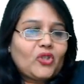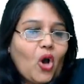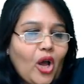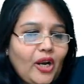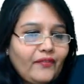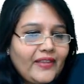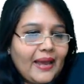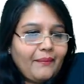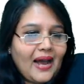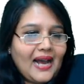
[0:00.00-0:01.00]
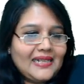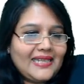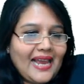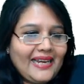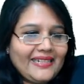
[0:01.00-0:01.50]
So all of them are
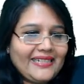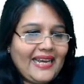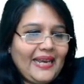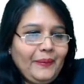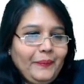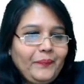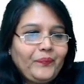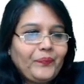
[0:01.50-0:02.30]
saying D.